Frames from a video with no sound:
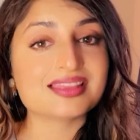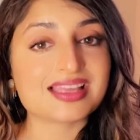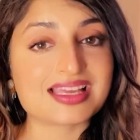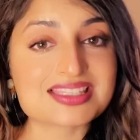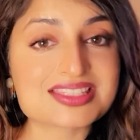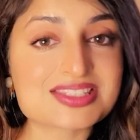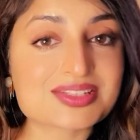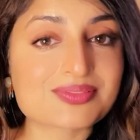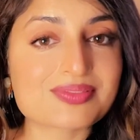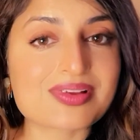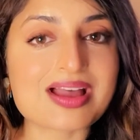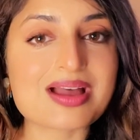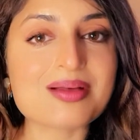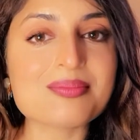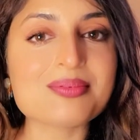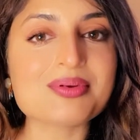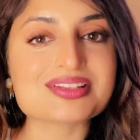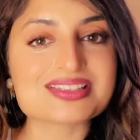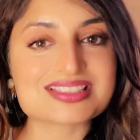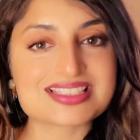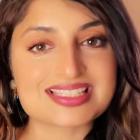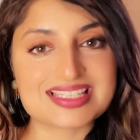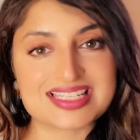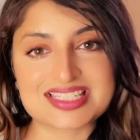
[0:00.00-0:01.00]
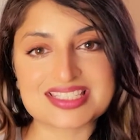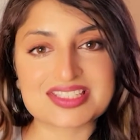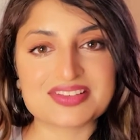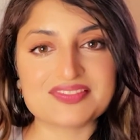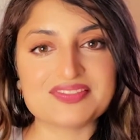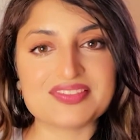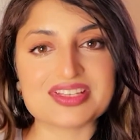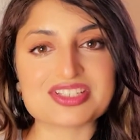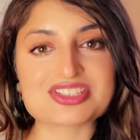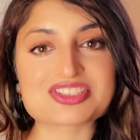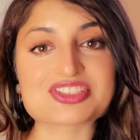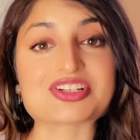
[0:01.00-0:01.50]
That's a wrap on today's
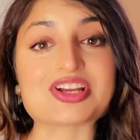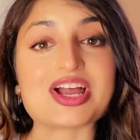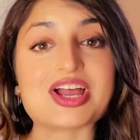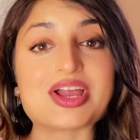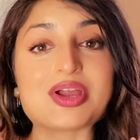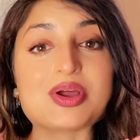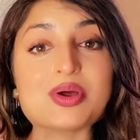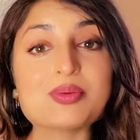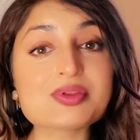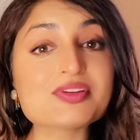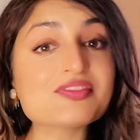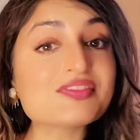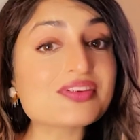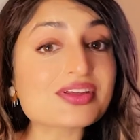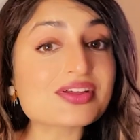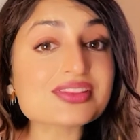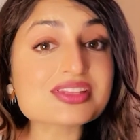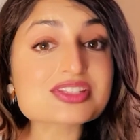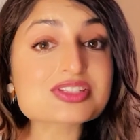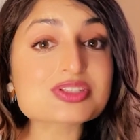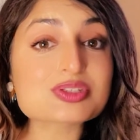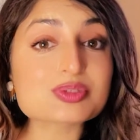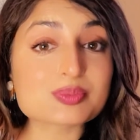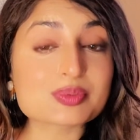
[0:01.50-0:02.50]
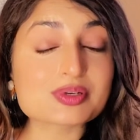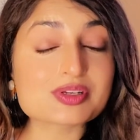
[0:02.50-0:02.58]
adventure. I hope you found this super